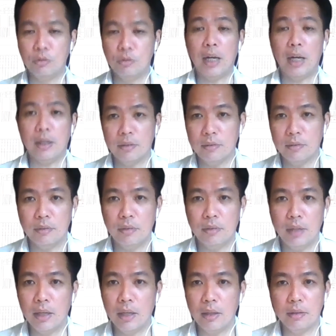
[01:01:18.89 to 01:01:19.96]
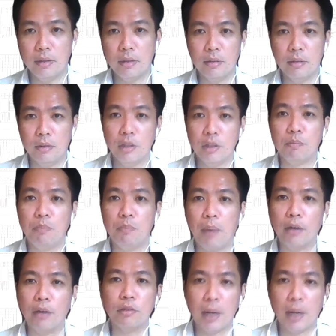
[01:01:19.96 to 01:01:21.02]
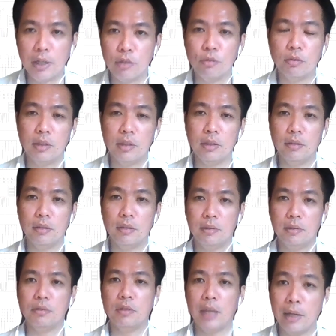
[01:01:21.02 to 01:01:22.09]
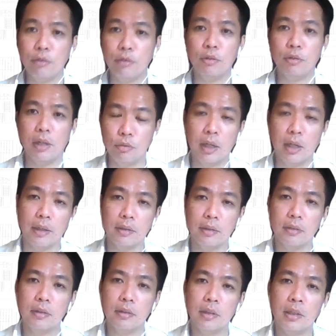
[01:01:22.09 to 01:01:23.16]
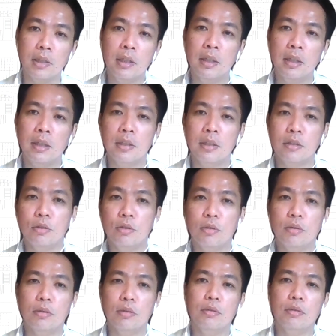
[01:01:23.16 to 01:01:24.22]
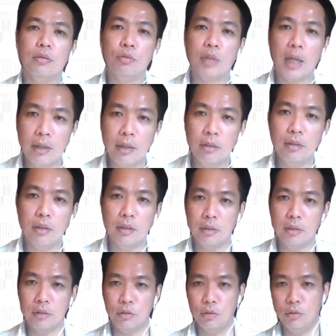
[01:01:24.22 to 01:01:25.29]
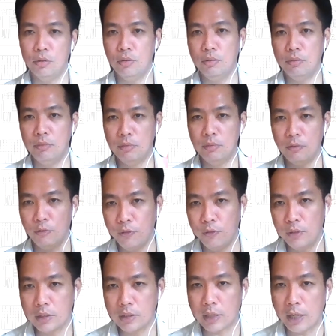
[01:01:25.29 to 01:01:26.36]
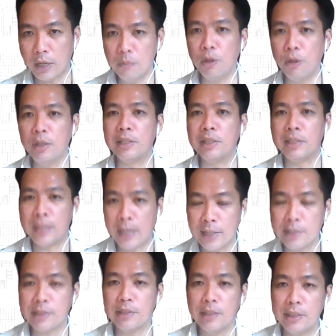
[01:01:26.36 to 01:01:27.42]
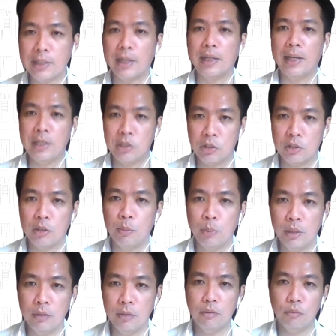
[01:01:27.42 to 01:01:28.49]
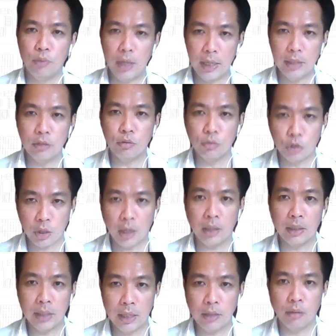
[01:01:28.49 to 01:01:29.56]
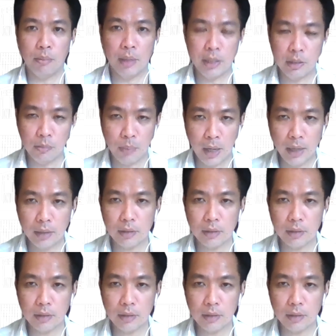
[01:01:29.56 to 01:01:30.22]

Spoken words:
You can't. And the lawyer is bound by duty to tell you that you can't. So you can, so the starting point is, yes, these are legitimate ways to try and get your money back.